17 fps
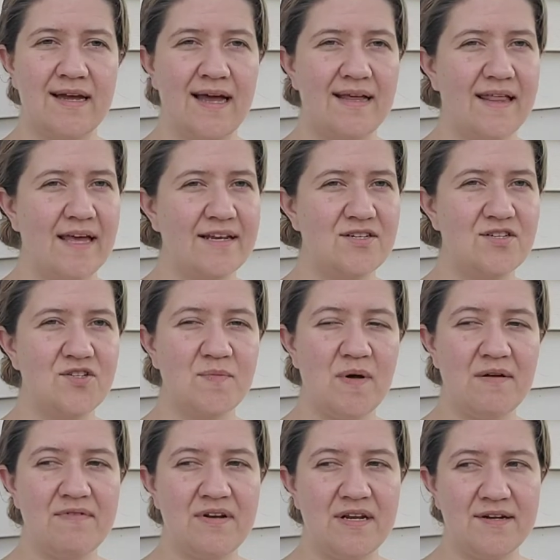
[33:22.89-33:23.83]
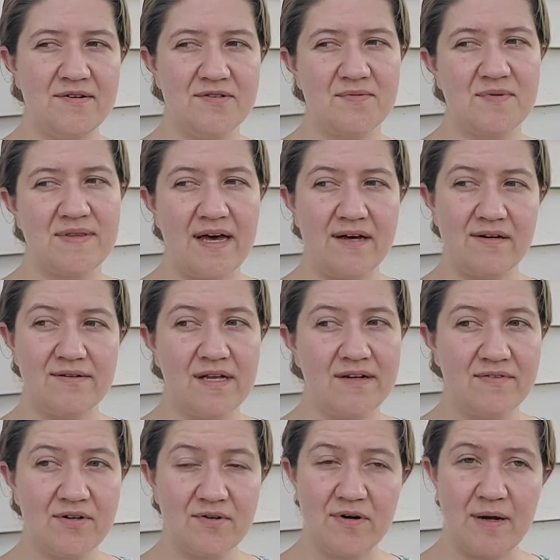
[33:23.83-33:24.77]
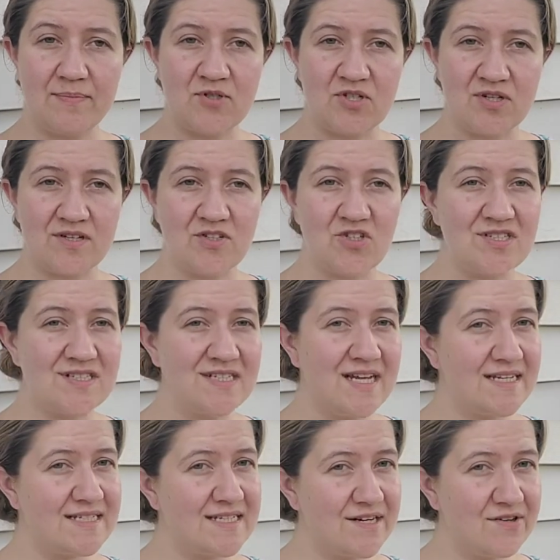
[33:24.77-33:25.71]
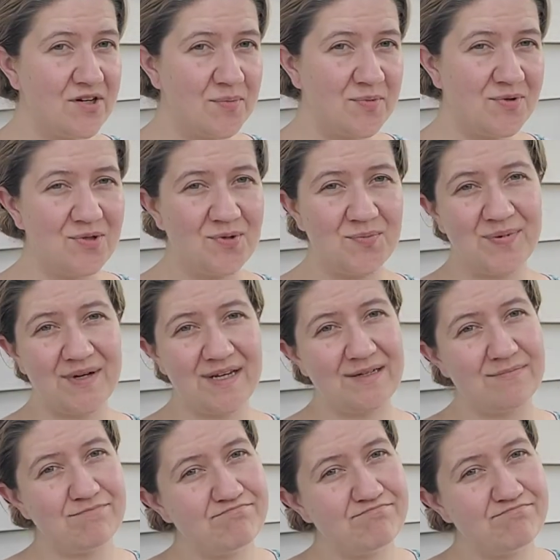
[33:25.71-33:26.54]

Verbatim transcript: I like to do my videos without a lot of interruption. And she's not terrible, but,